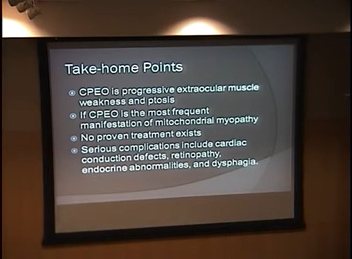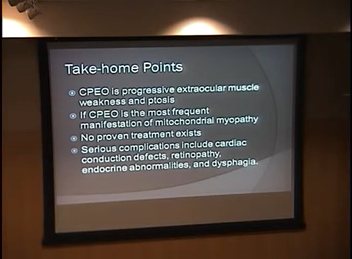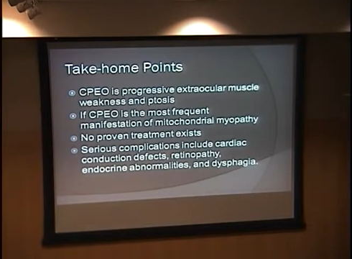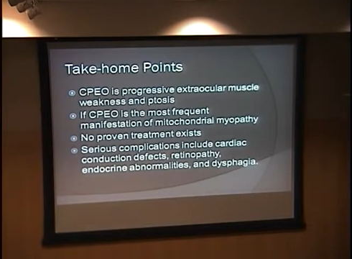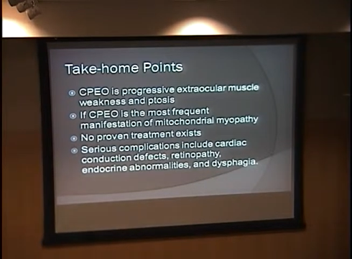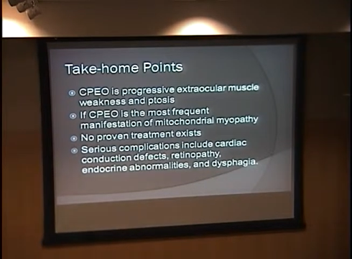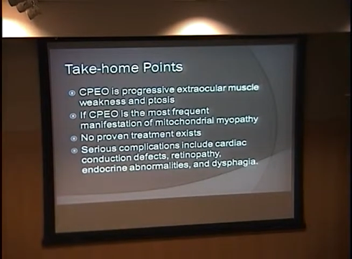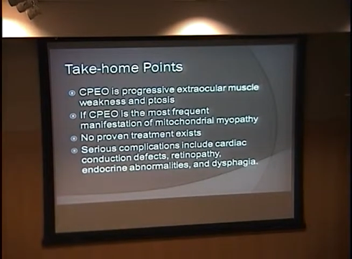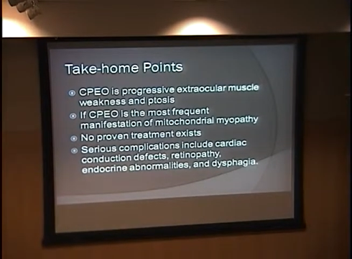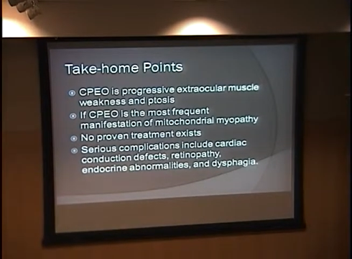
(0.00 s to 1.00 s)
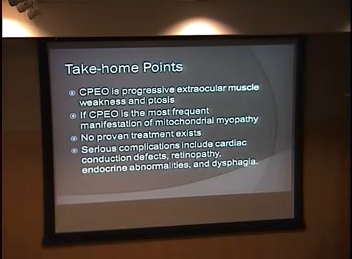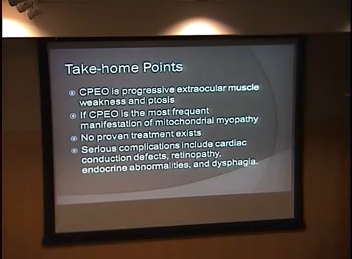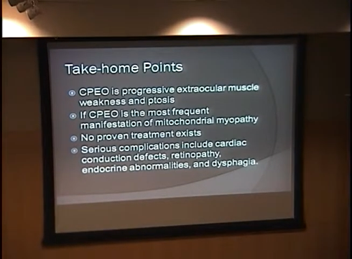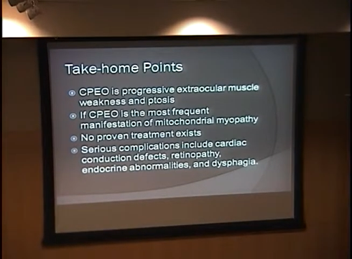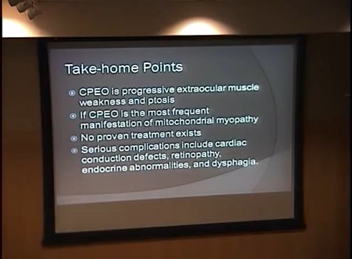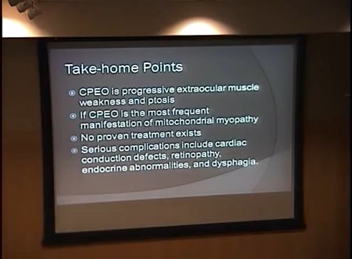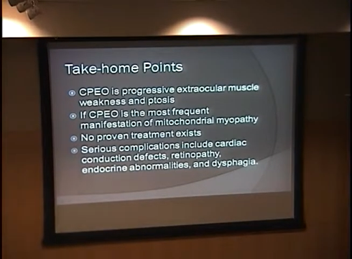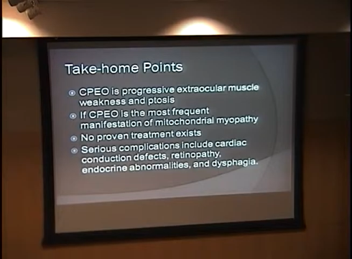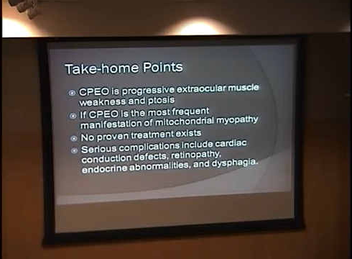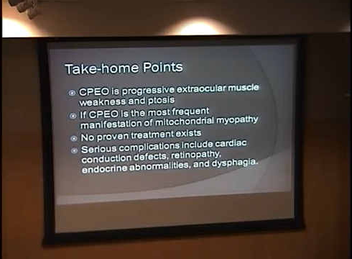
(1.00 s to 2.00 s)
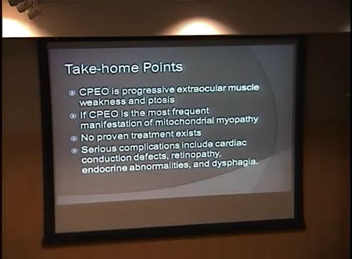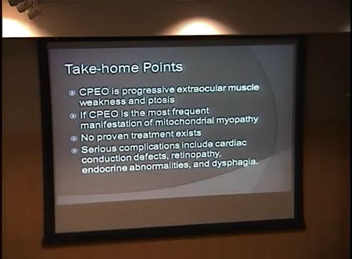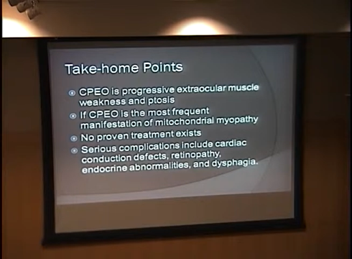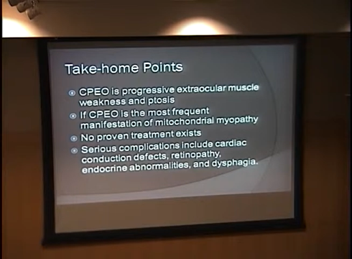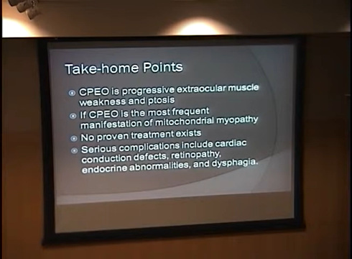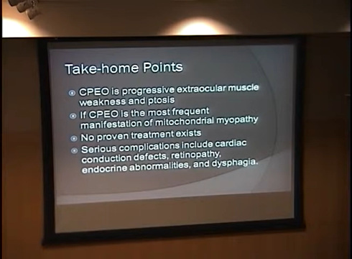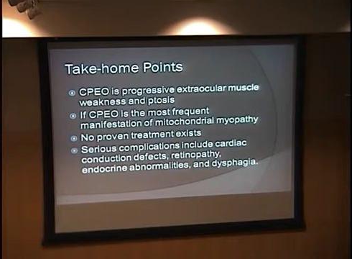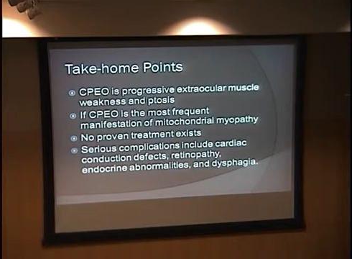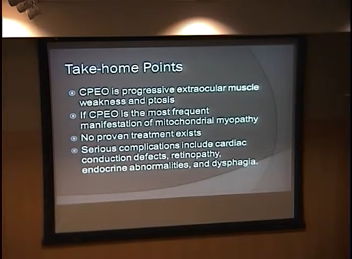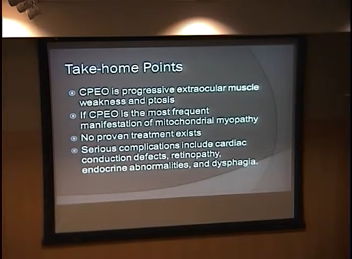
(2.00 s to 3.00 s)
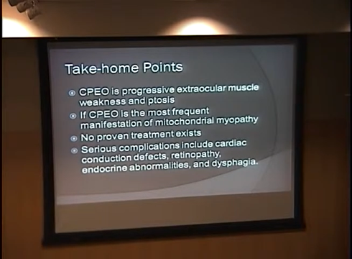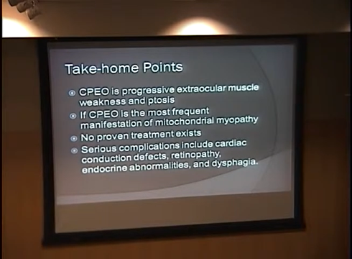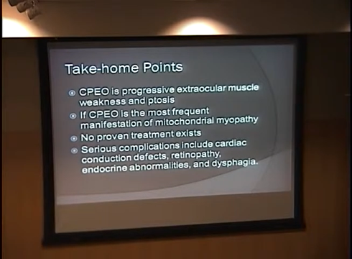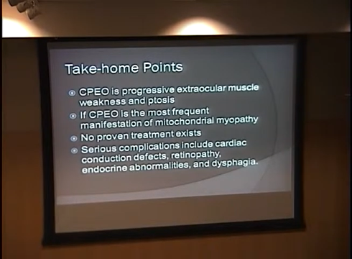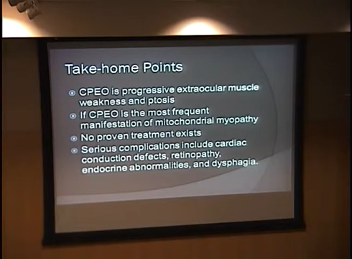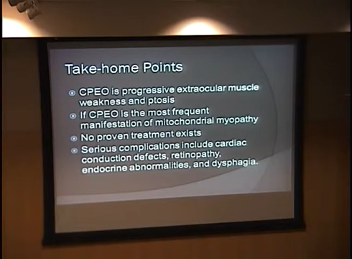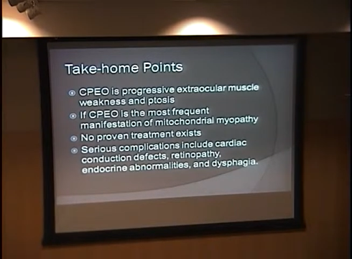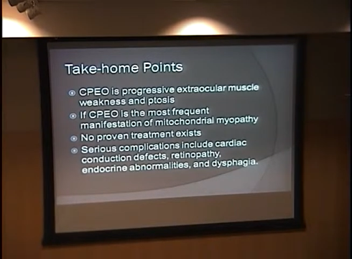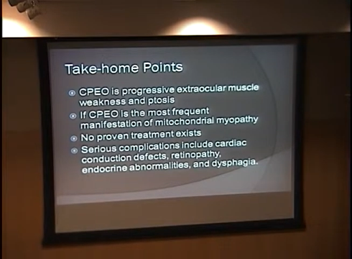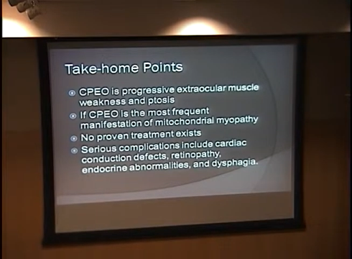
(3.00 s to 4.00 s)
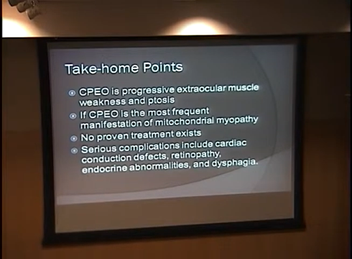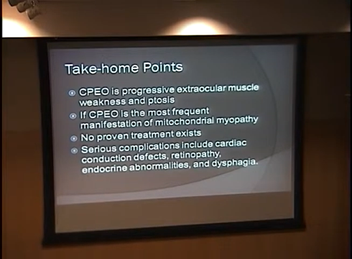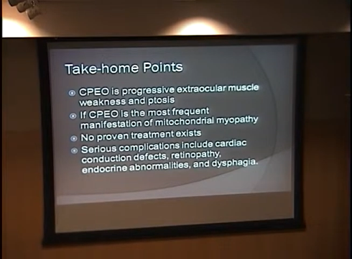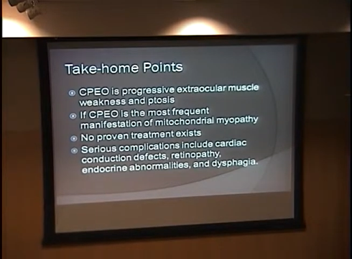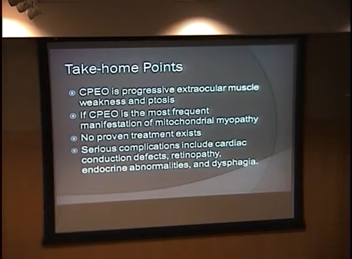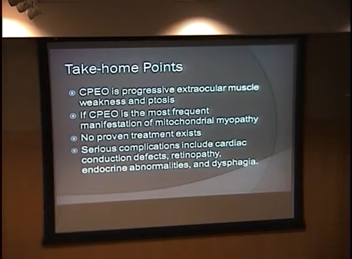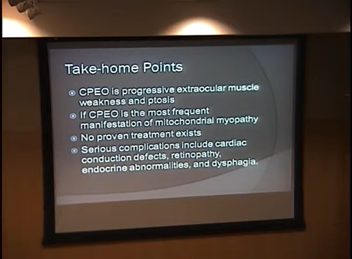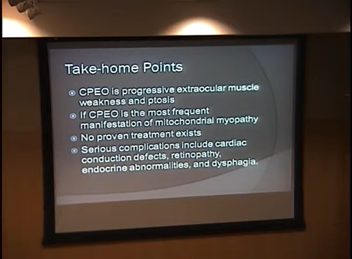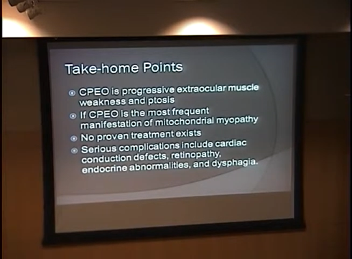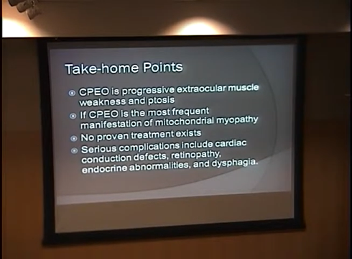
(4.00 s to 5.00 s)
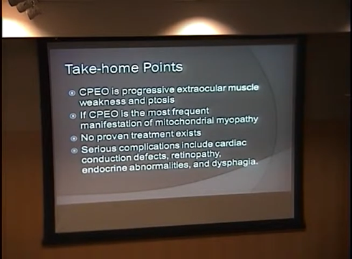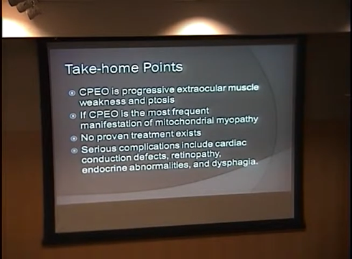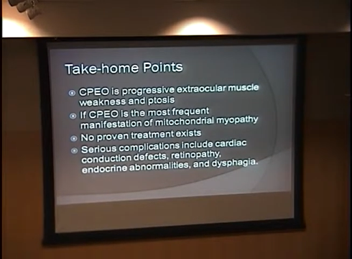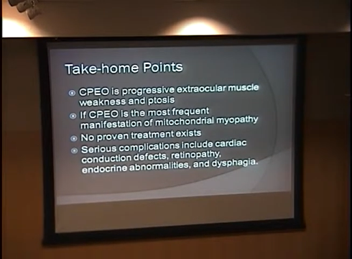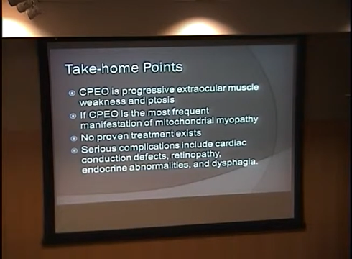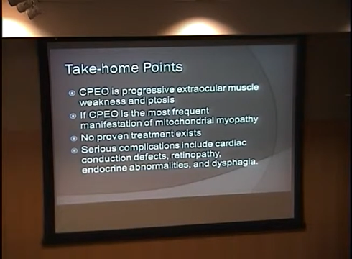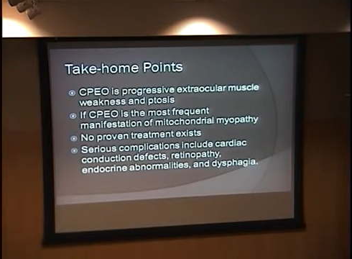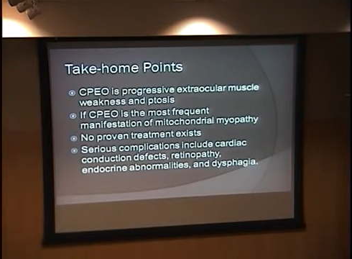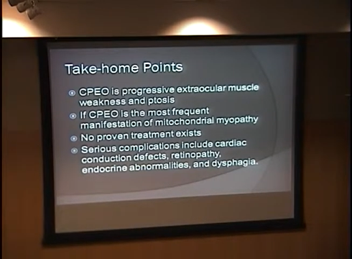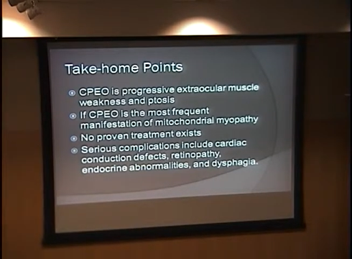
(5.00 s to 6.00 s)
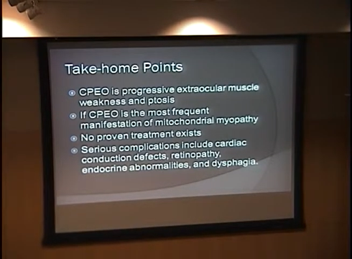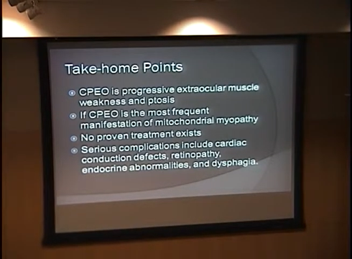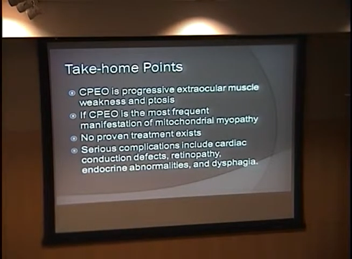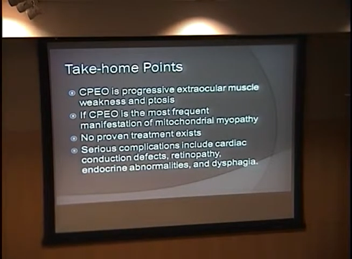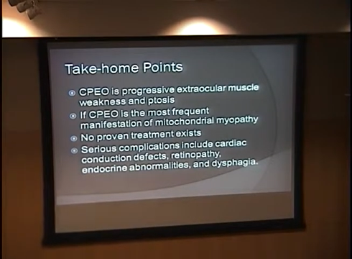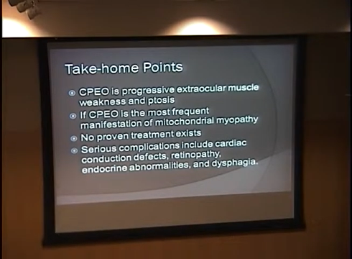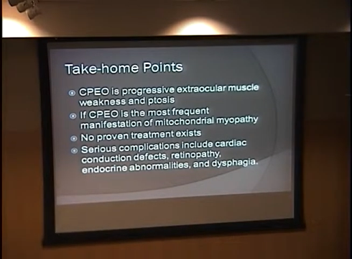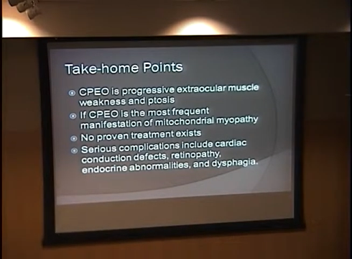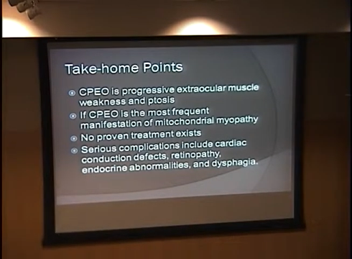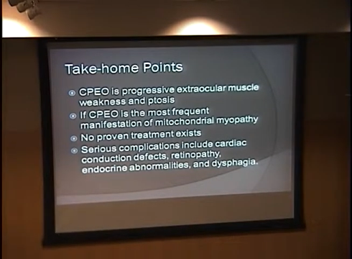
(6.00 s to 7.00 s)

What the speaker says: Nobody's mouth can be seen.